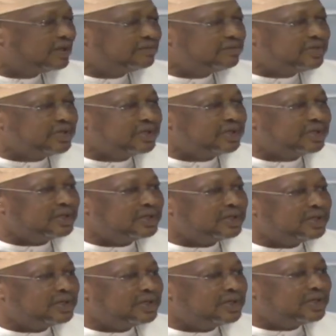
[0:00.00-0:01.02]
The
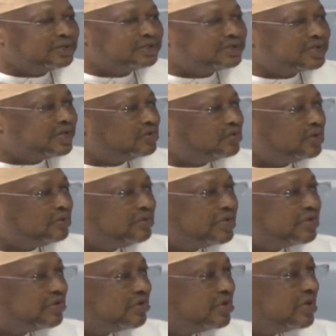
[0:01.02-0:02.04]
state will be
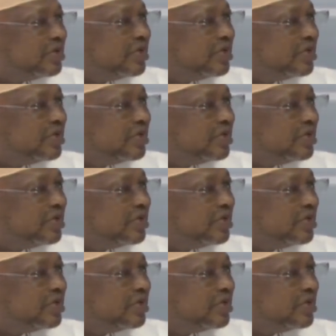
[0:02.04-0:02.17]
thrown